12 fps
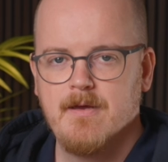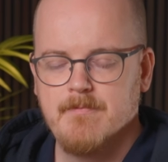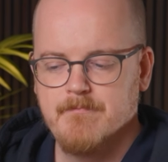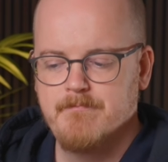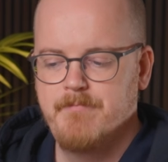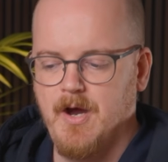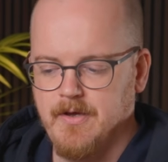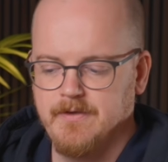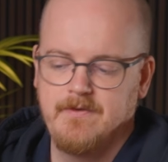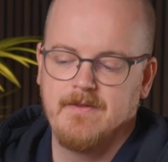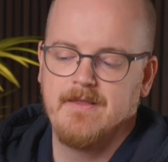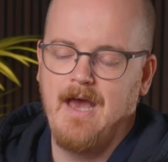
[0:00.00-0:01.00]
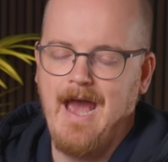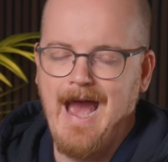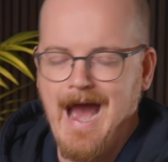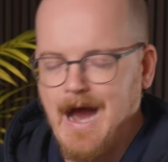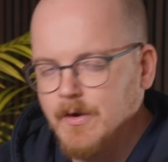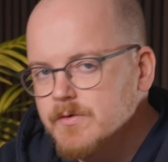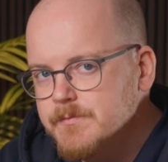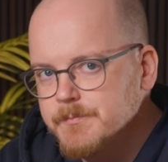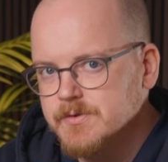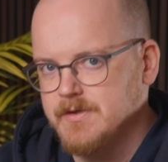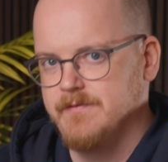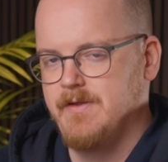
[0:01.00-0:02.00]
But the
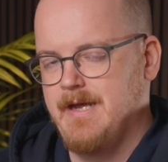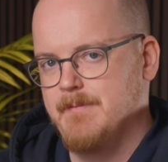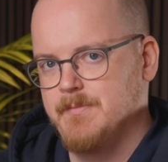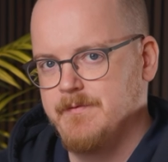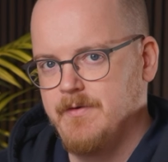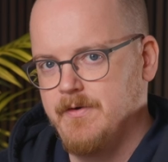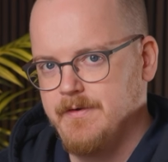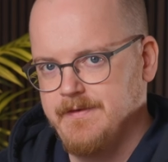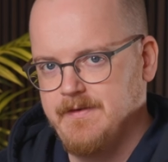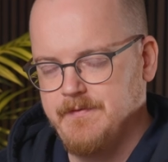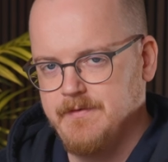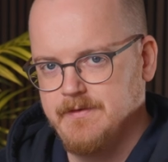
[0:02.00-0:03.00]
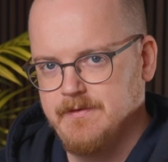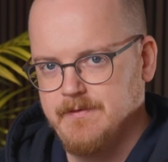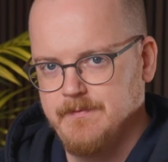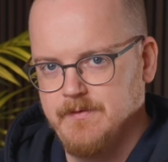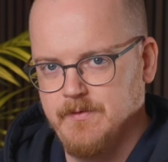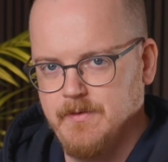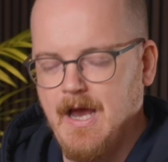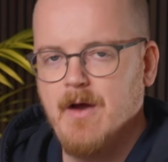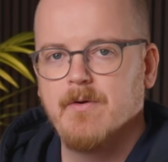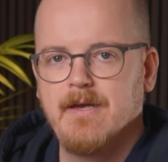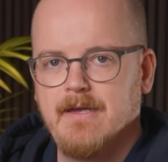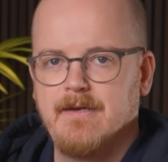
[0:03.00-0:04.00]
output of the amplifier is different. So
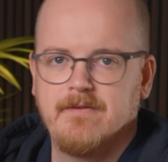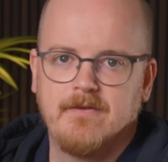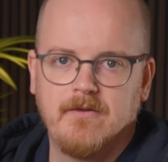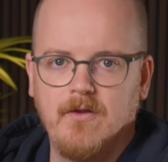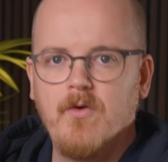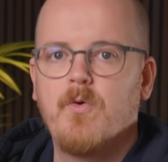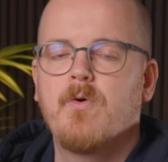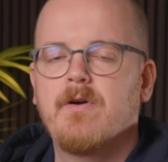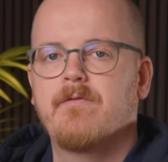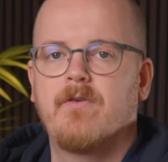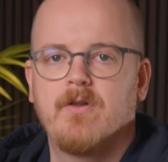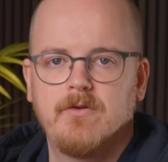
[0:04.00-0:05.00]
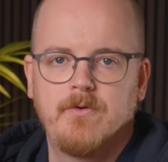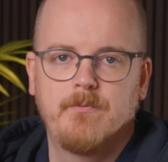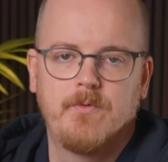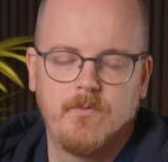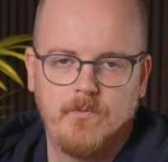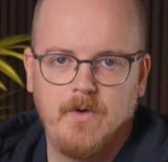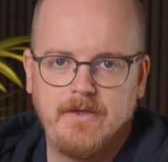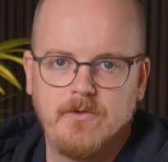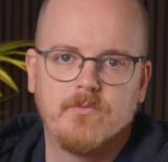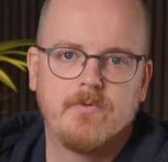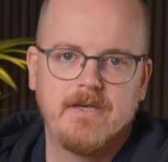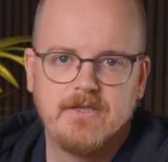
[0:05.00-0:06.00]
now it is a lower volume when you
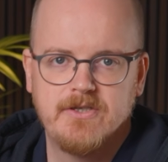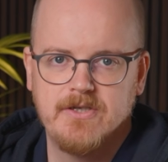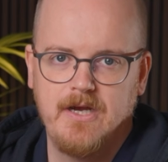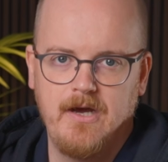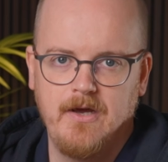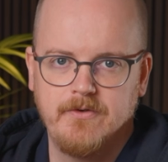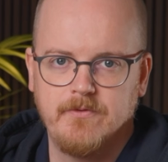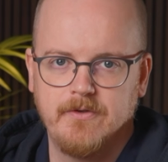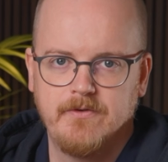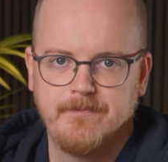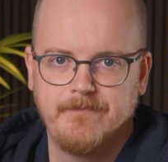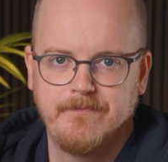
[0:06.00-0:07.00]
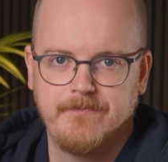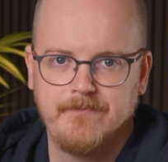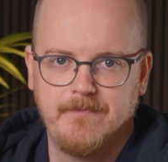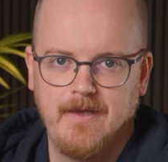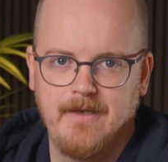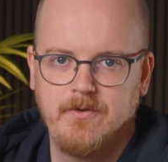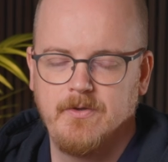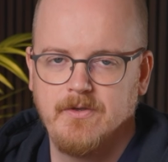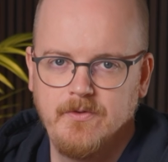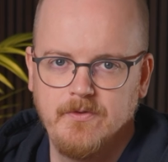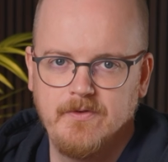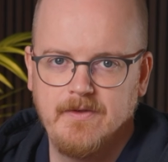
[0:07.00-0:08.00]
reach 100. And you can
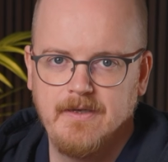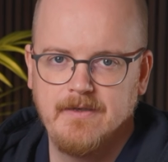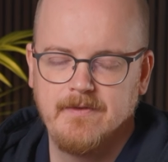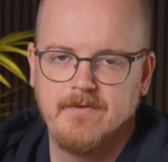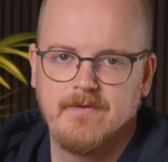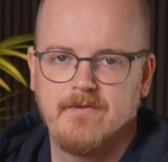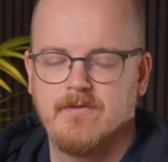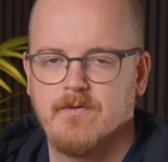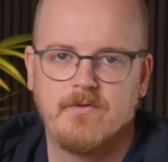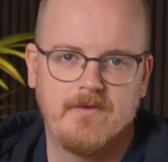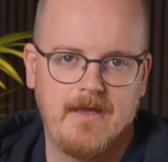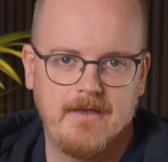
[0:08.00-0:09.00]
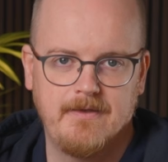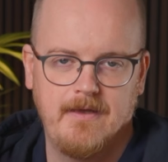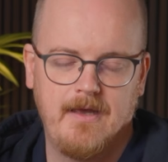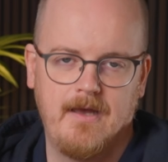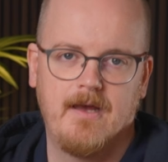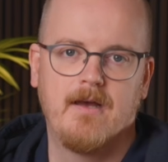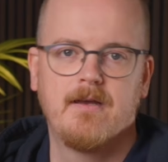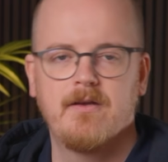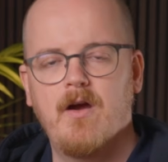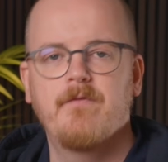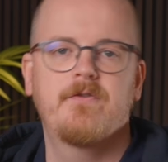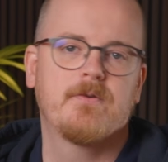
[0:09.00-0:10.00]
use this to set a
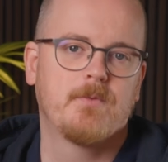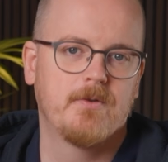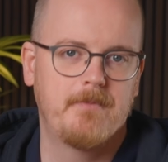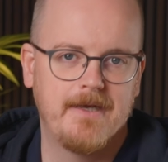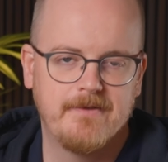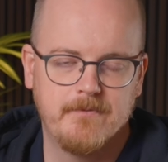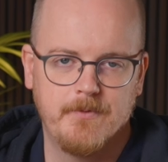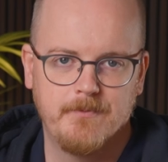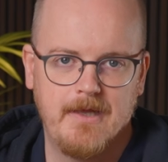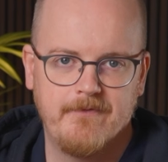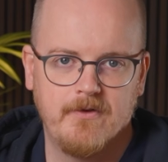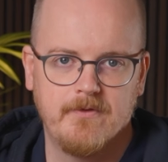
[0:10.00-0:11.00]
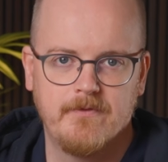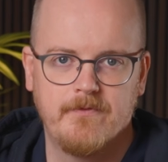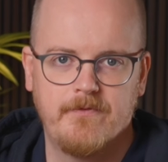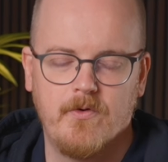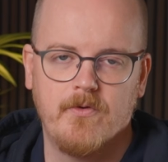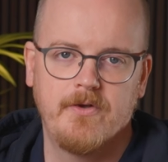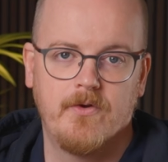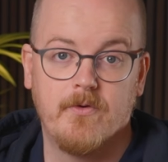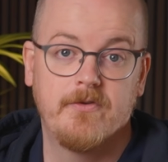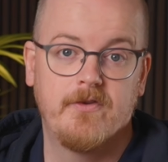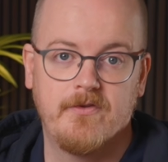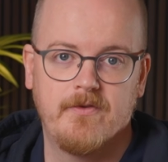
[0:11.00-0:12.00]
comfortable maximum level for your
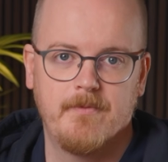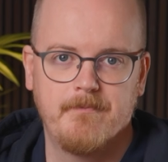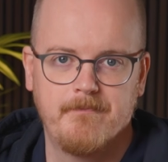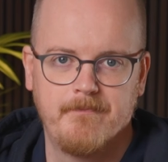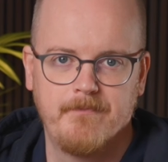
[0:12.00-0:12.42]
system,